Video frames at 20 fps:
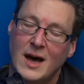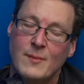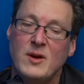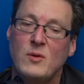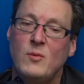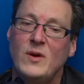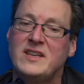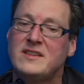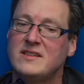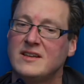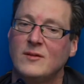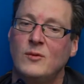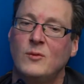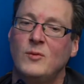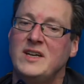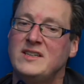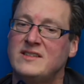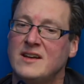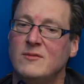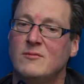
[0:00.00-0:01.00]
we
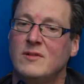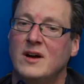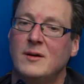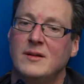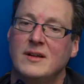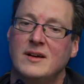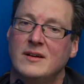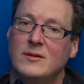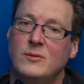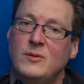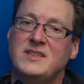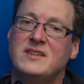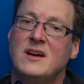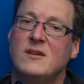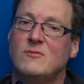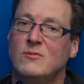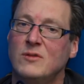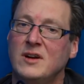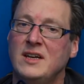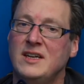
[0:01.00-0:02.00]

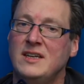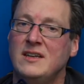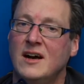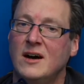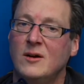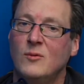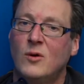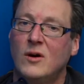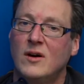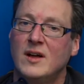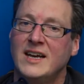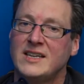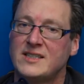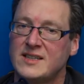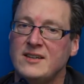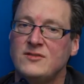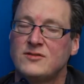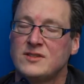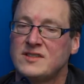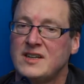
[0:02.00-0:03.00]
don't really know what. It's
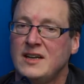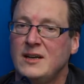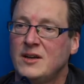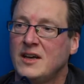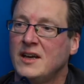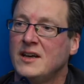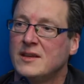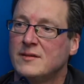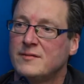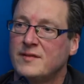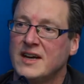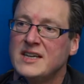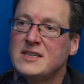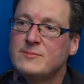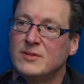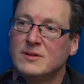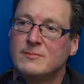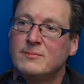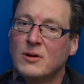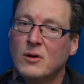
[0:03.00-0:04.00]
interesting looking at the
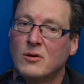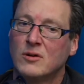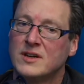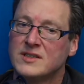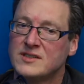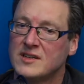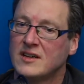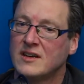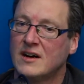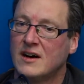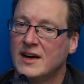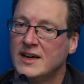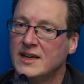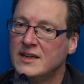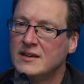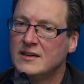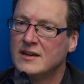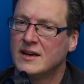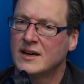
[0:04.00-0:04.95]
Facebook blog, because the guy, I